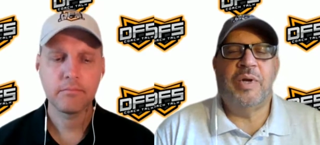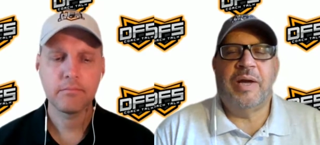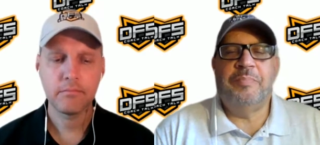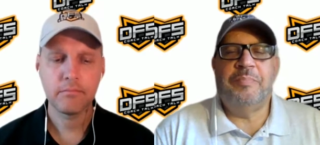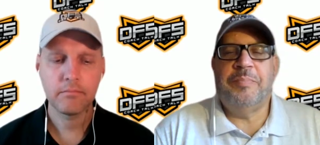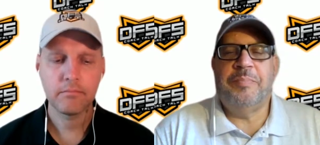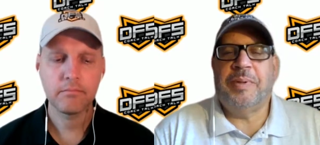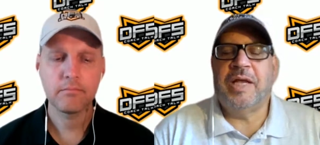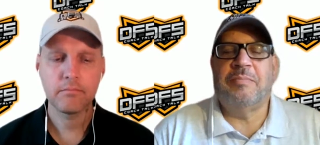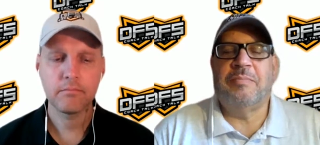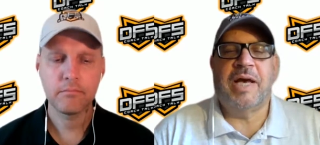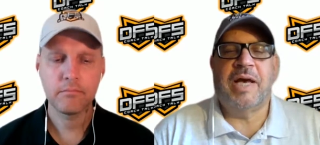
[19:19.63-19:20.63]
Speaker 1: on him when I
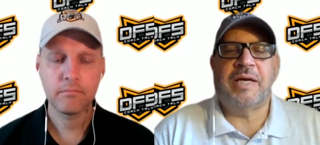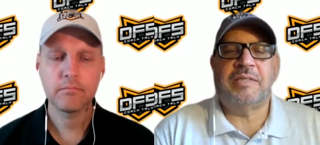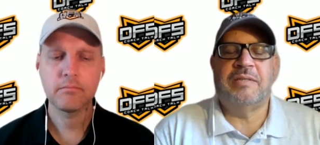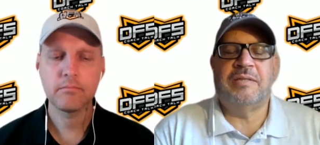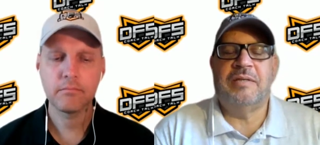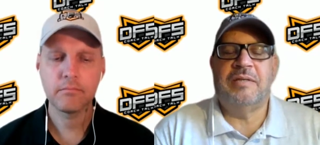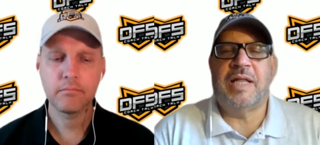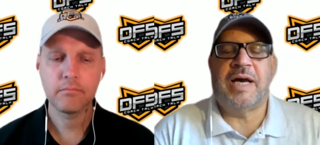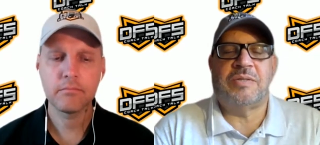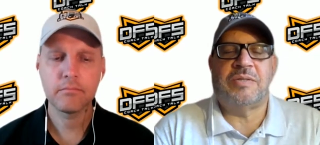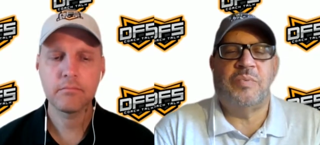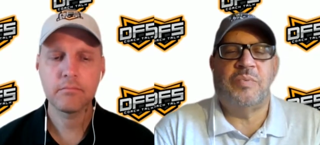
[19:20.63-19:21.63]
played him last
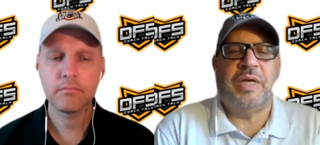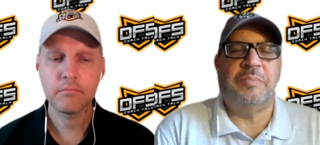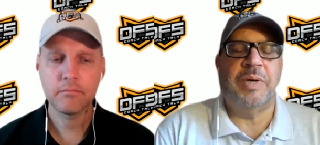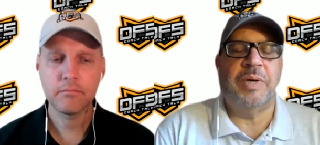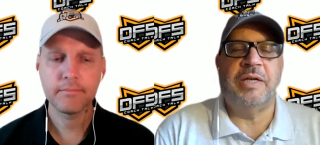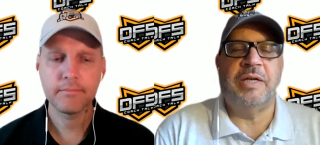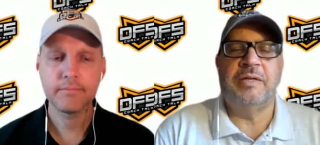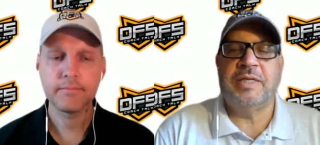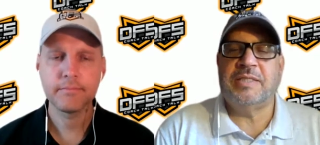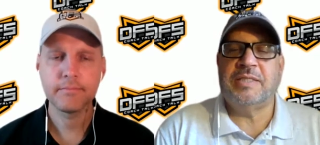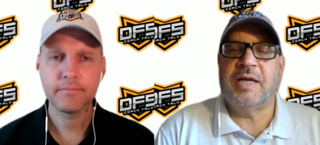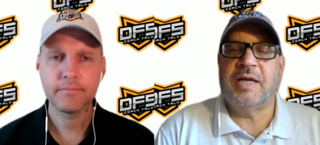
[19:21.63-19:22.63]
last week, but
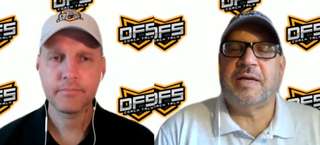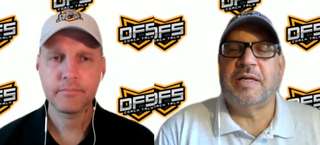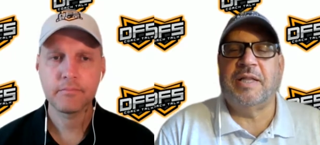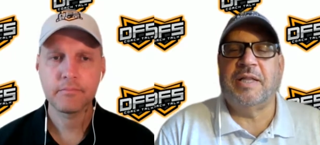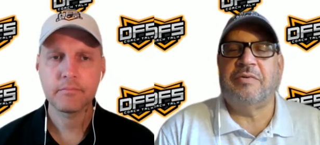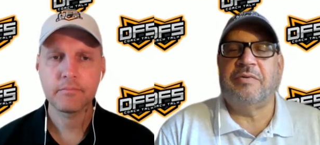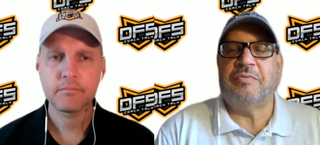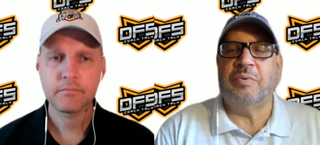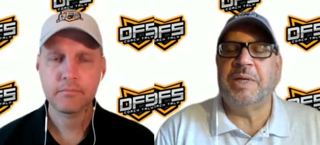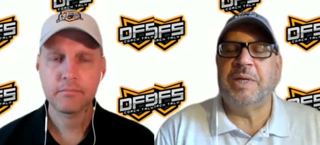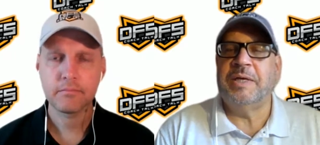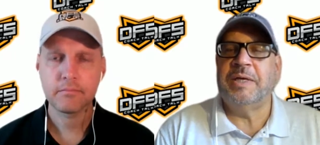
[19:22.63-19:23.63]
he stuck in there
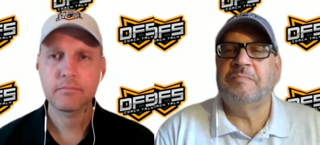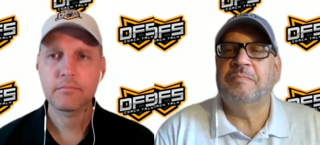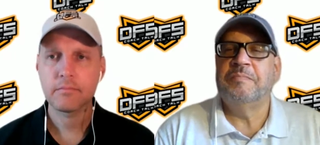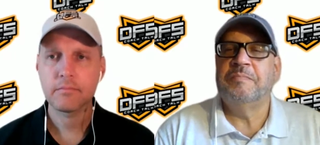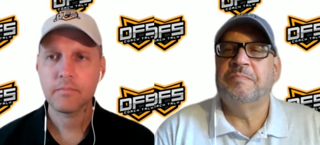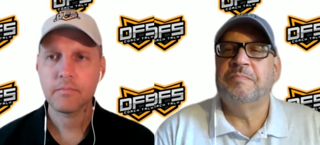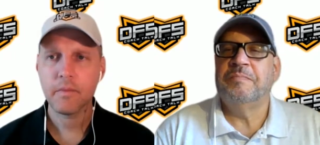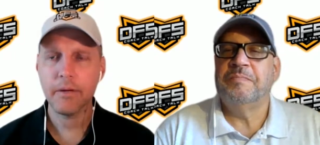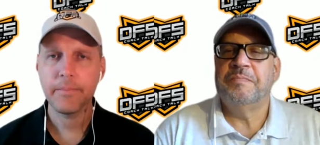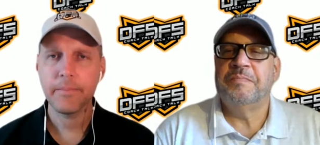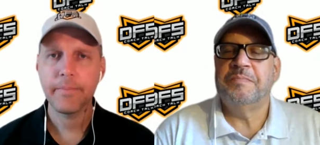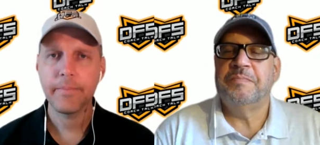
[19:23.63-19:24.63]
for me.
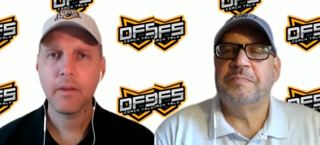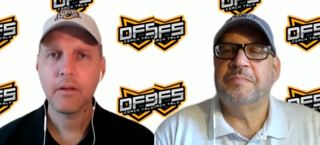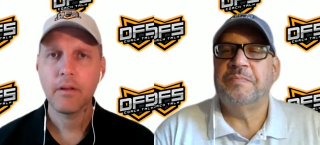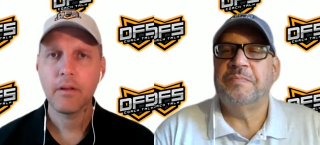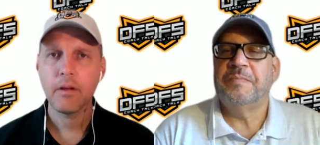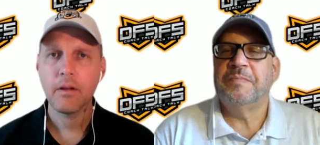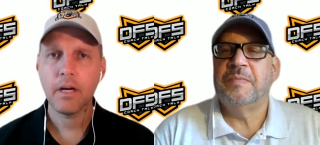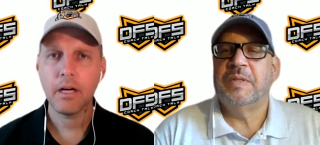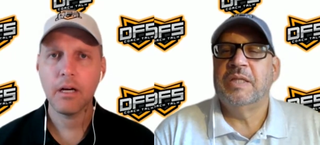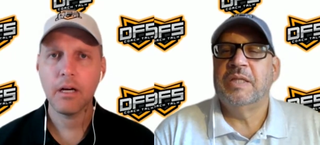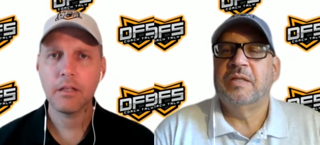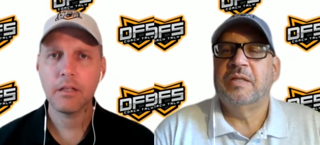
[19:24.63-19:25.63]
Yep,
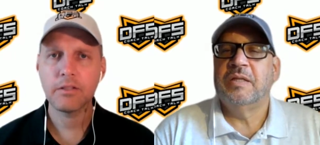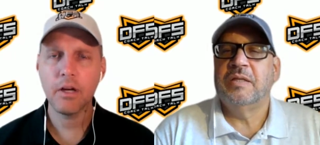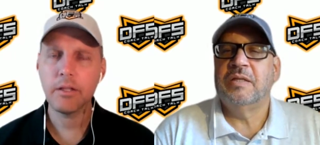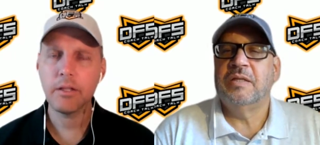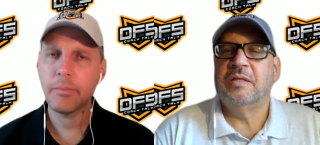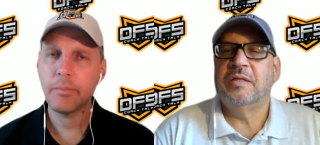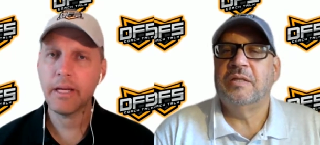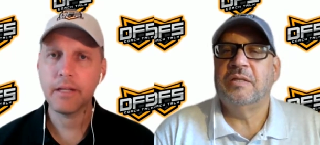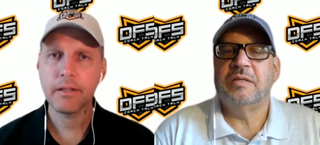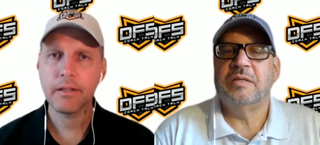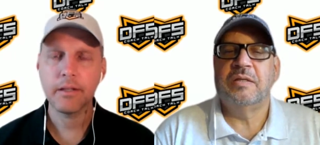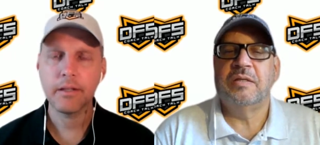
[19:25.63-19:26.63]
Speaker 2: uh, solid
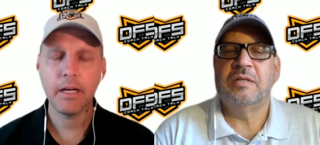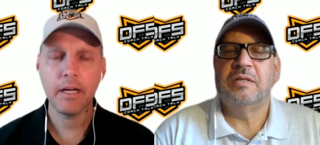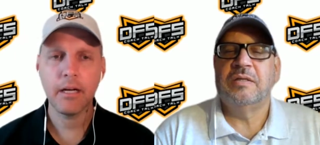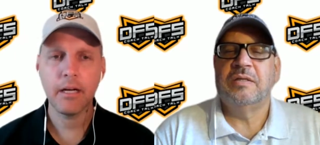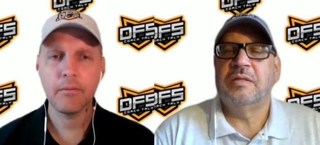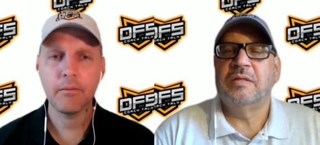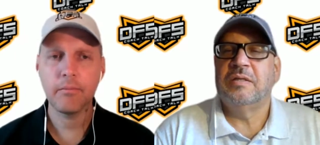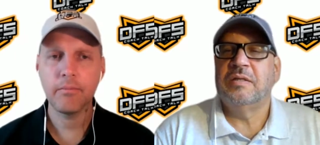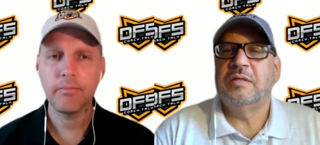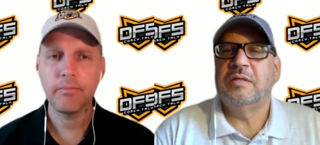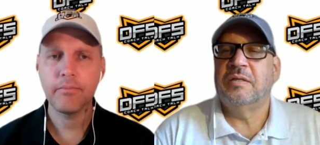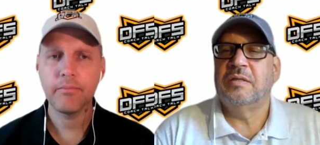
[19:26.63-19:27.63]
pick.
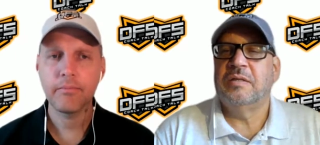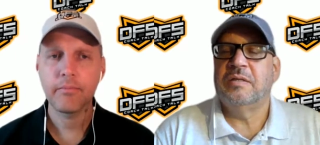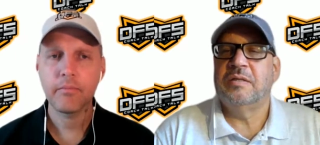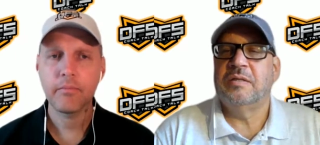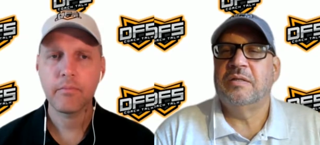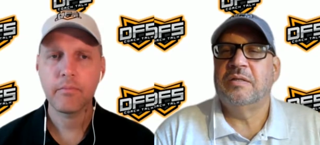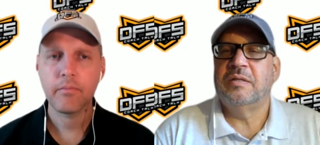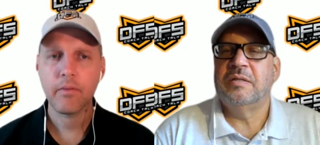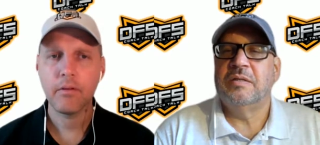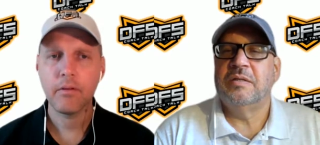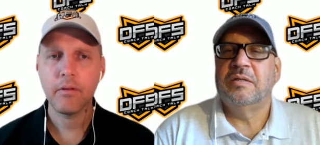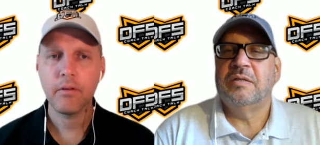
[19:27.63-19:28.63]
Um,
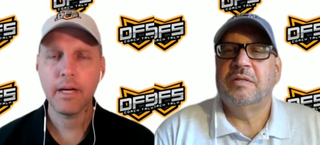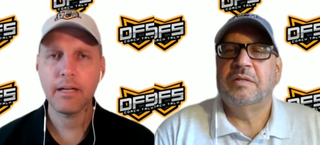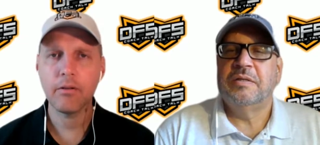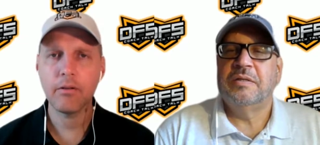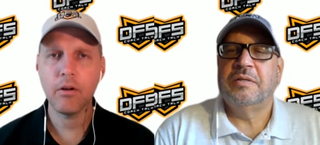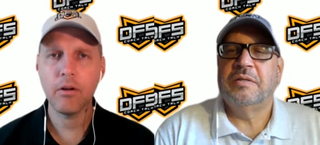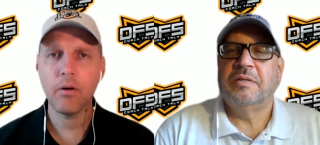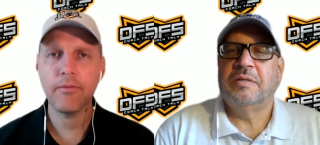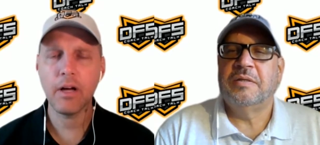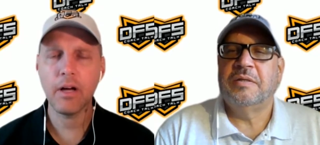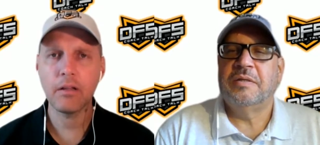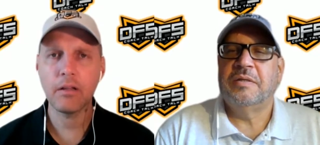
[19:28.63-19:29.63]
I don't
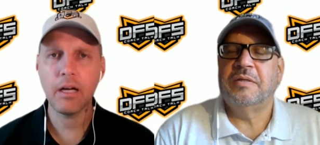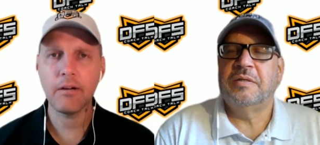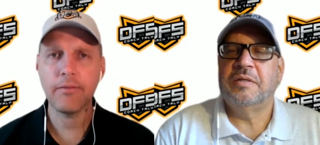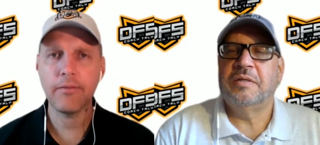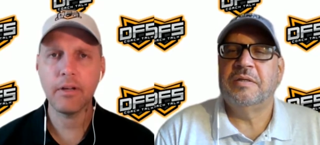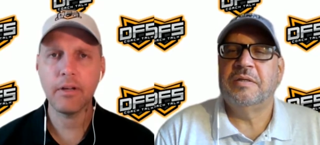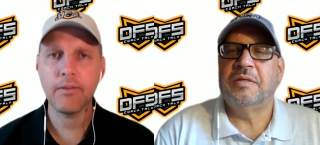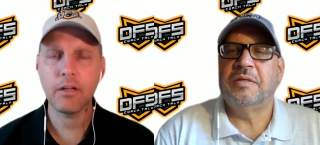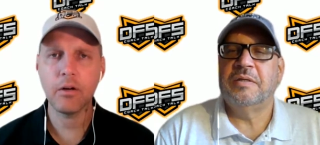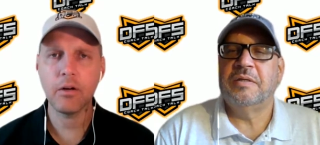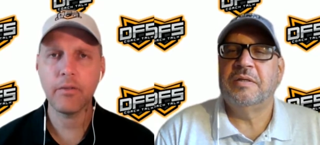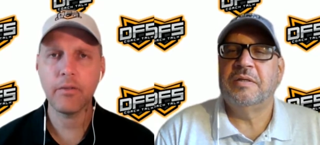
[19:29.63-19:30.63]
know if I'll
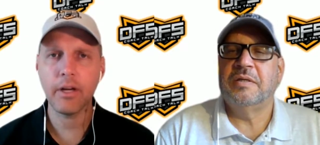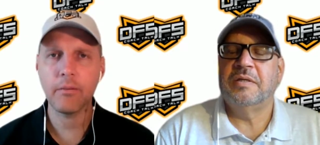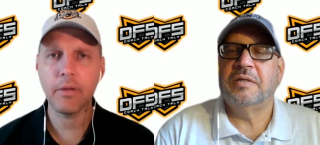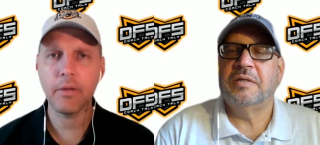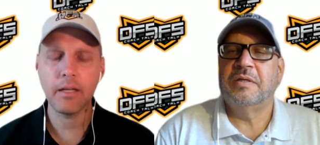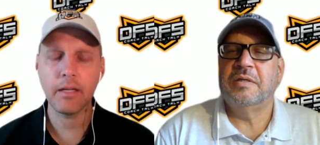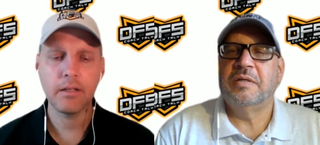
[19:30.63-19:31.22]
if I'll go there. I'm